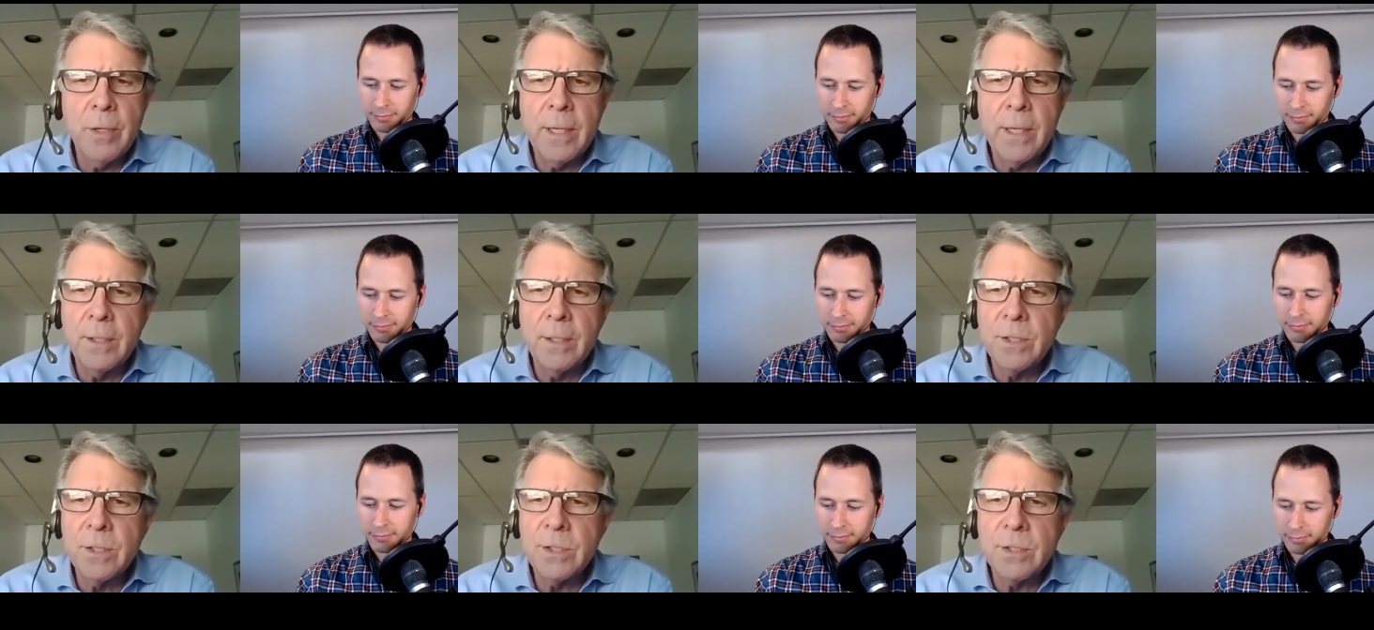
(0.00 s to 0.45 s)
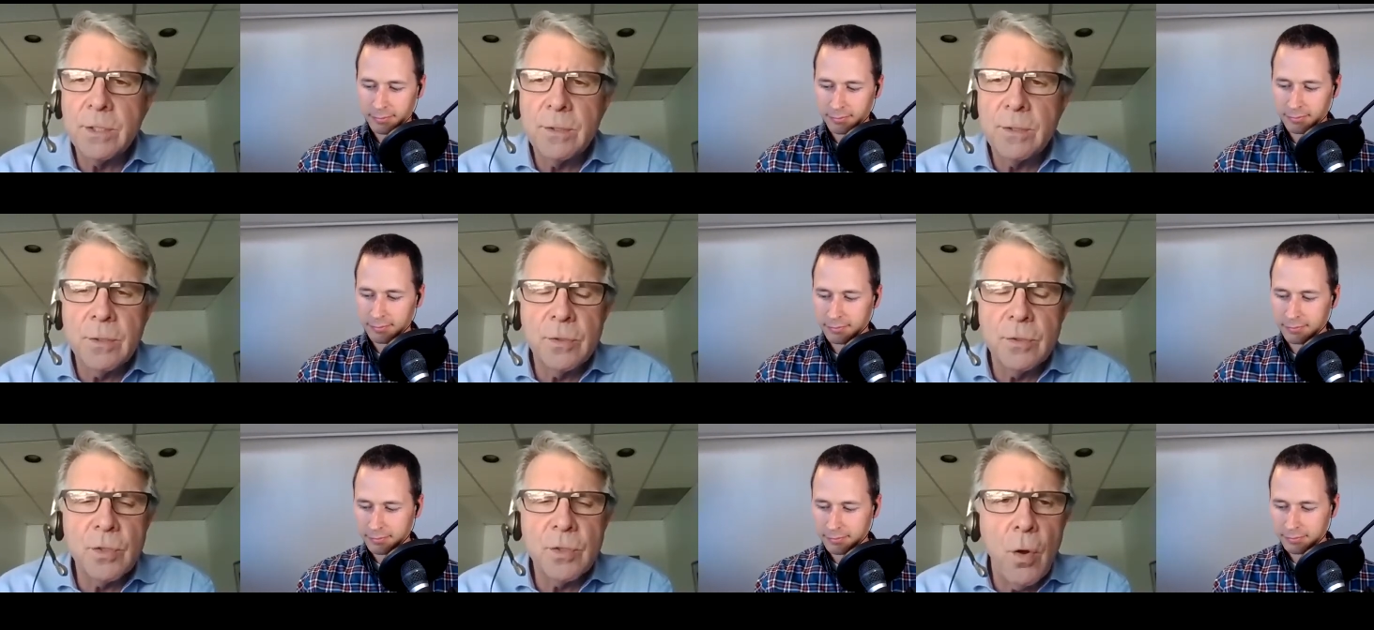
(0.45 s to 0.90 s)
Speaker 1: Just there's
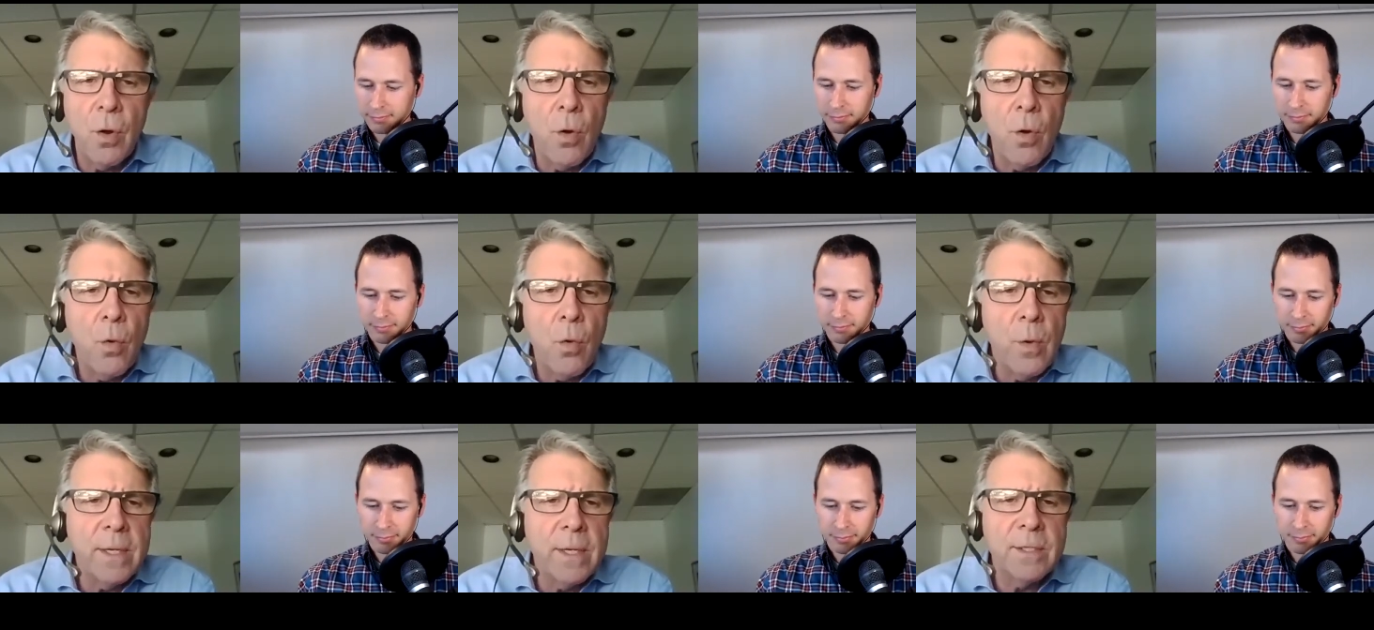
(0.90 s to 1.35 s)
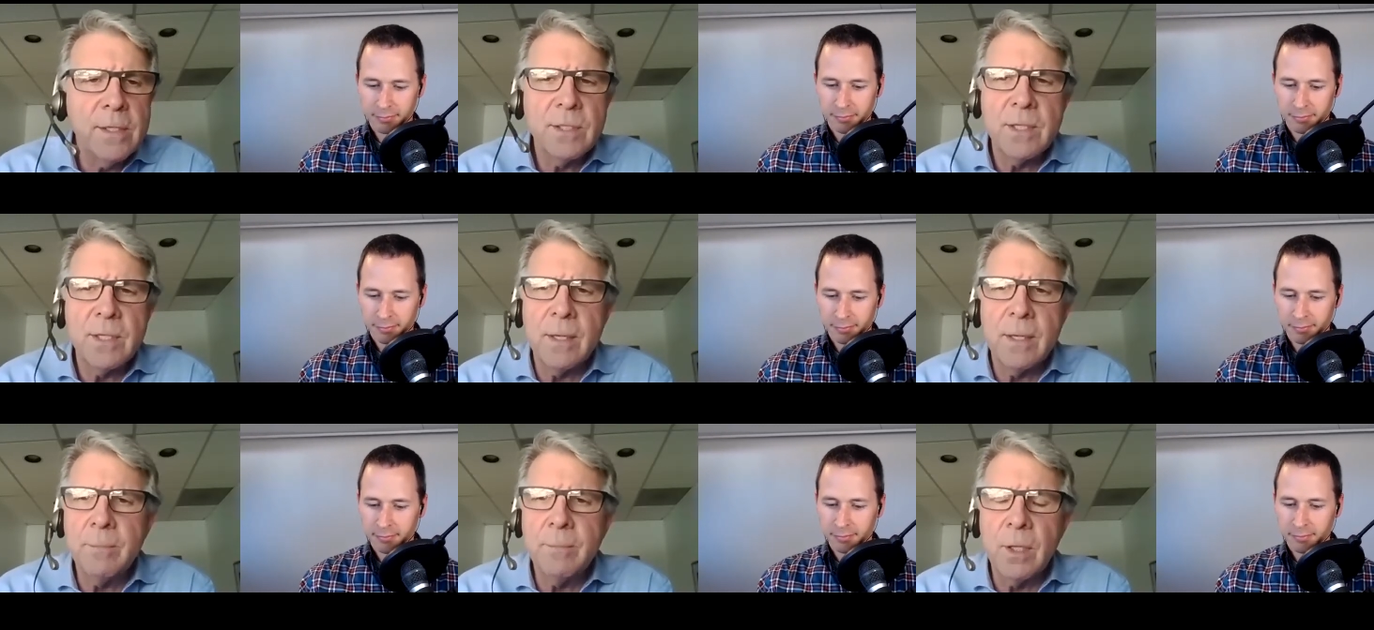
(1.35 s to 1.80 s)
always
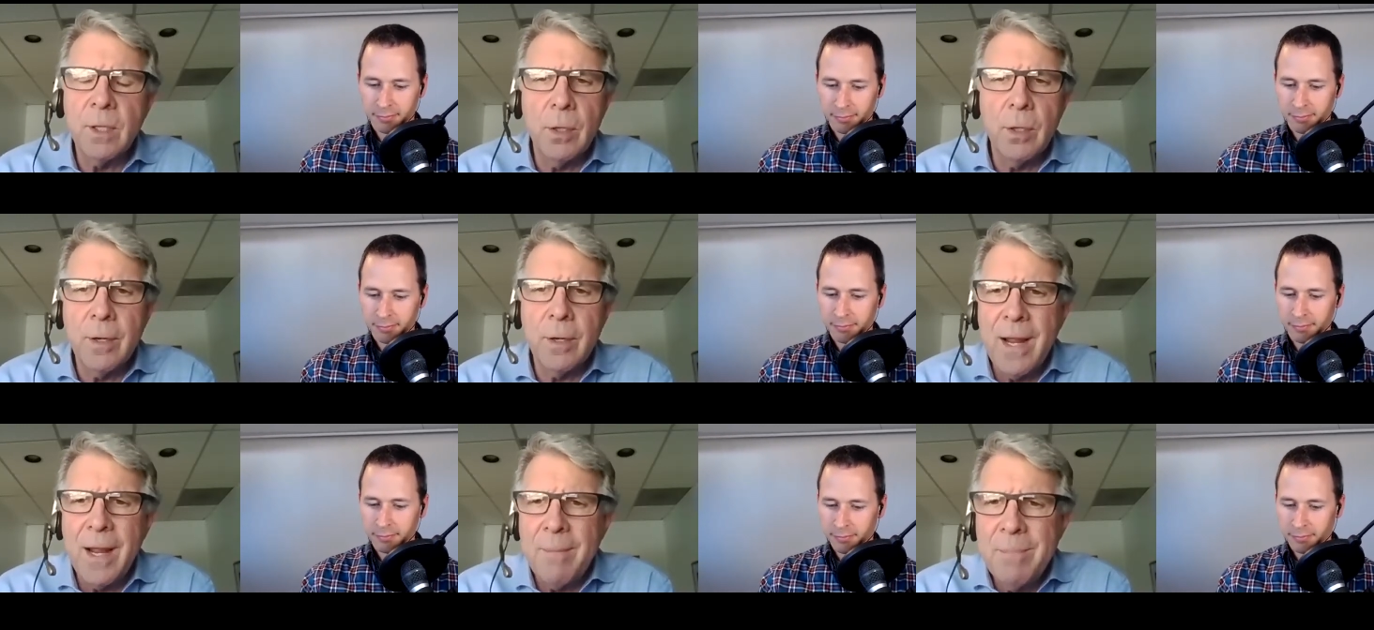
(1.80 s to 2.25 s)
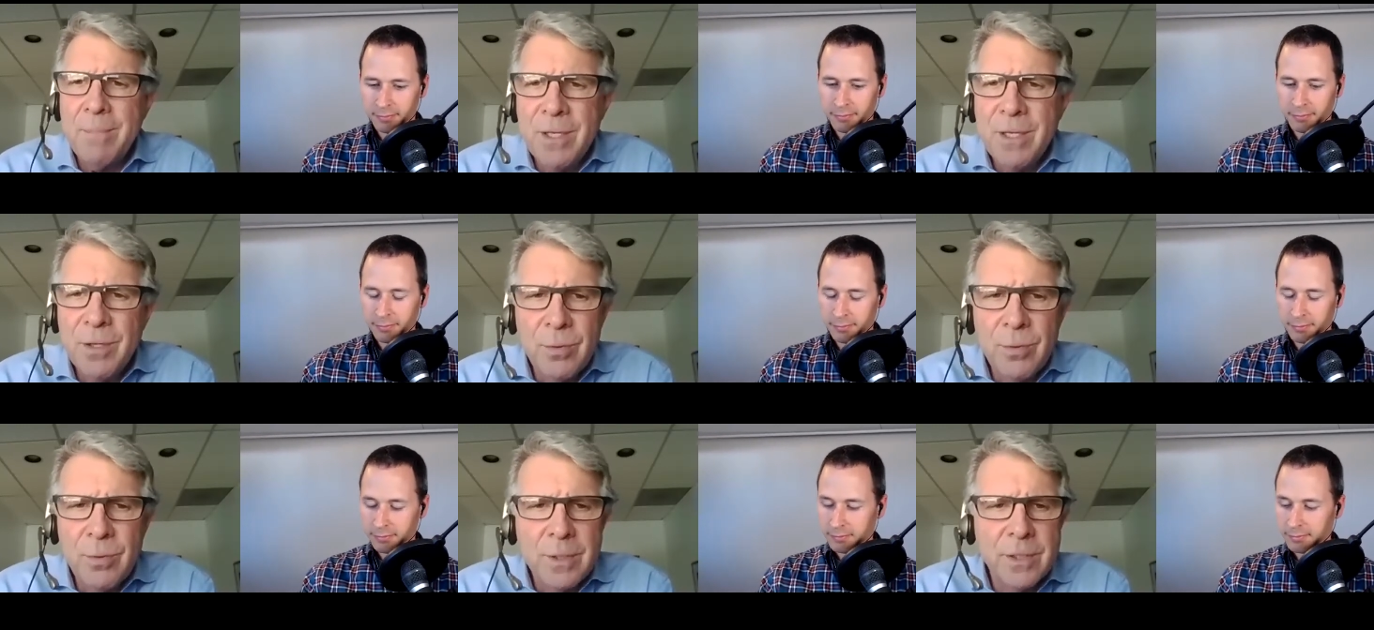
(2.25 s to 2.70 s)
something to learn. I've been
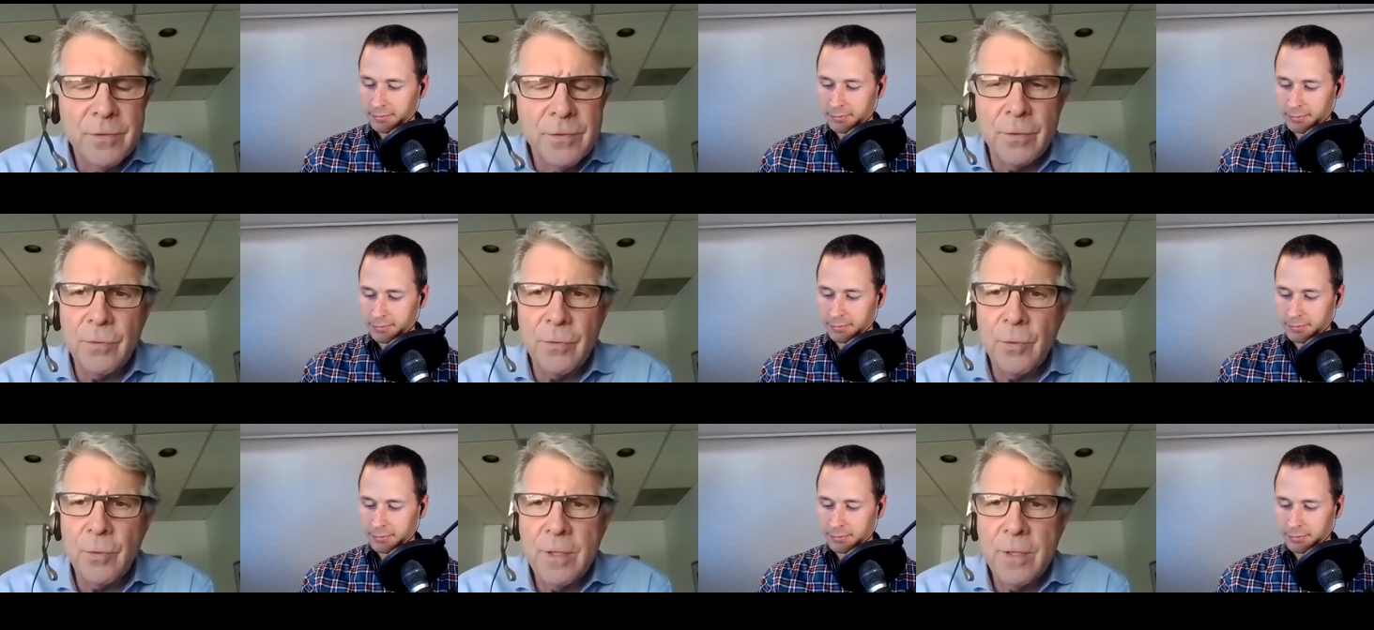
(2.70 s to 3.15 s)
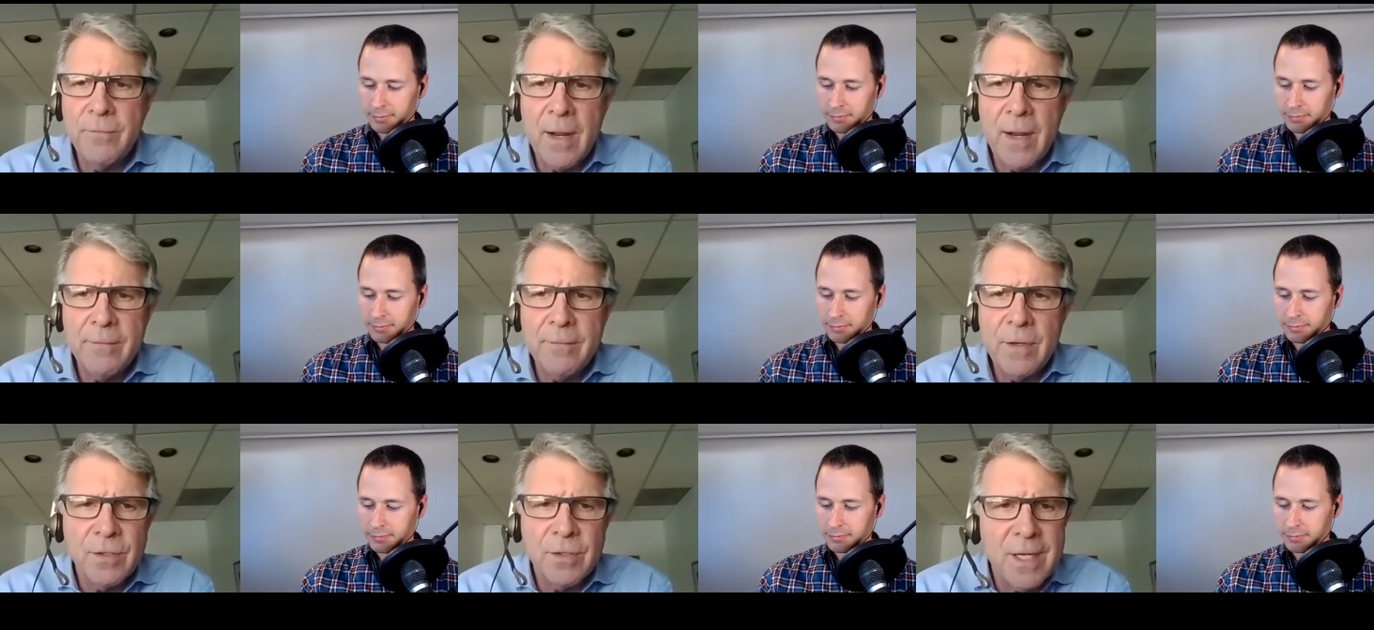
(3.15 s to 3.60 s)
doing this for 35
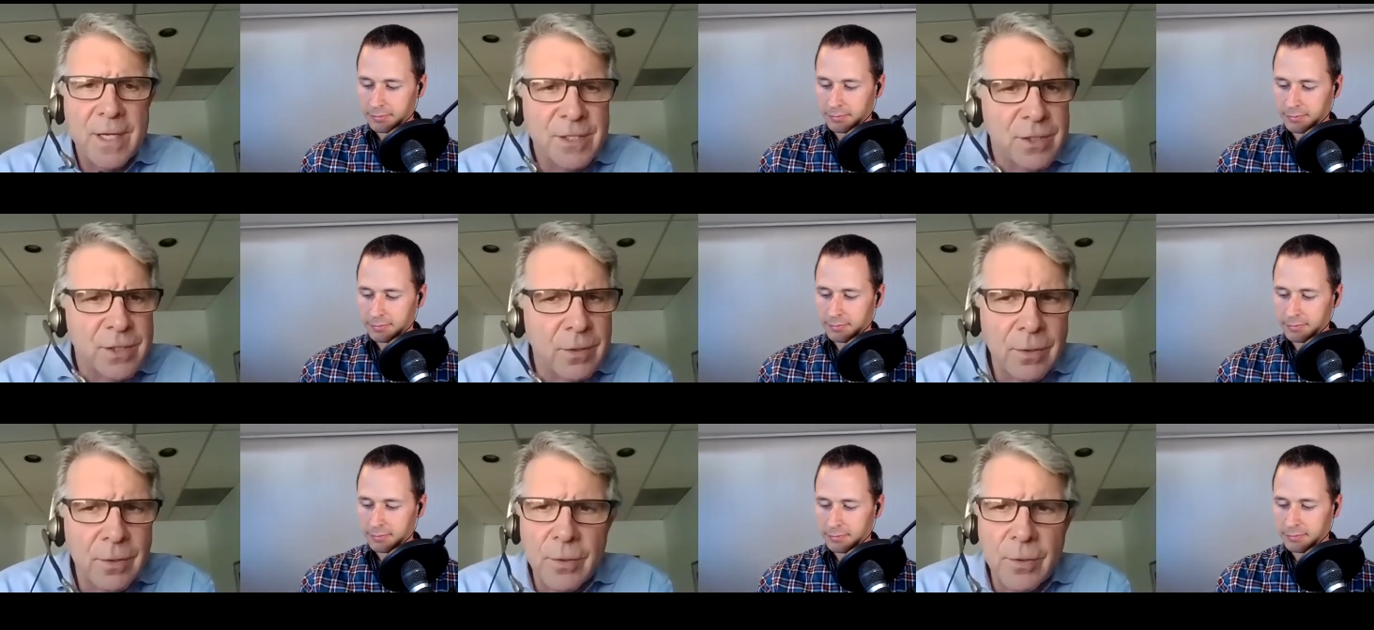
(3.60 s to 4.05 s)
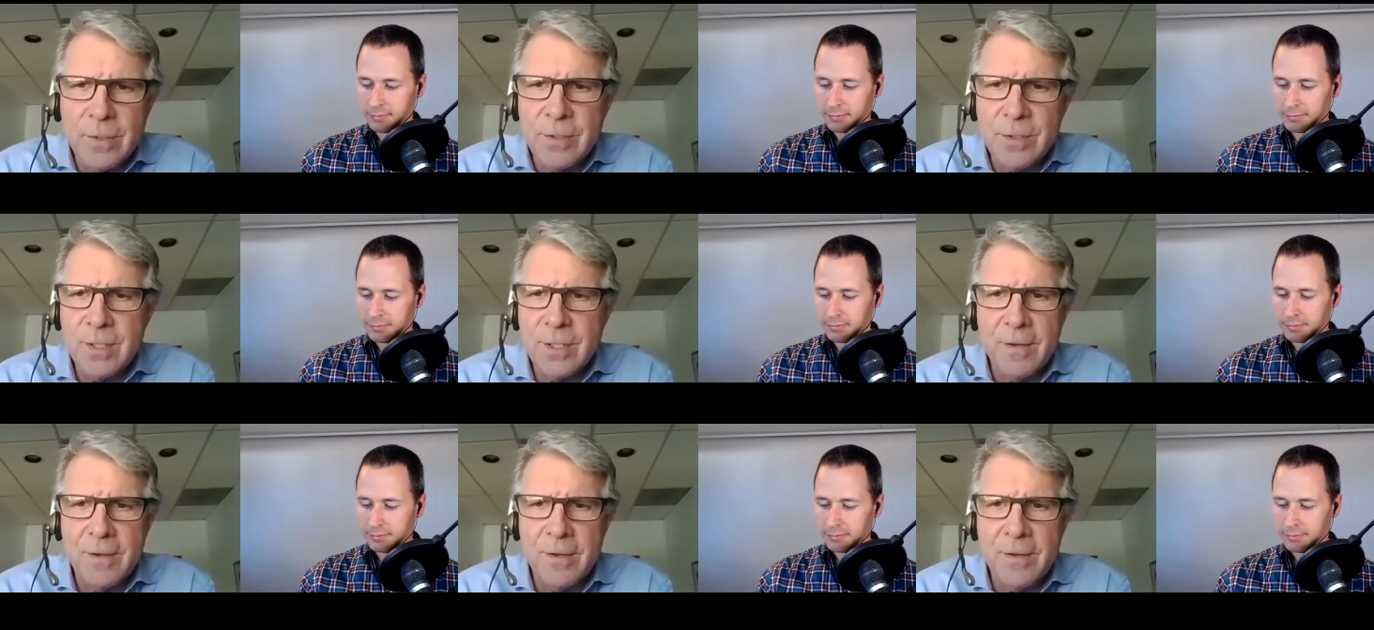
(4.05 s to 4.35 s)
years. I still learn stuff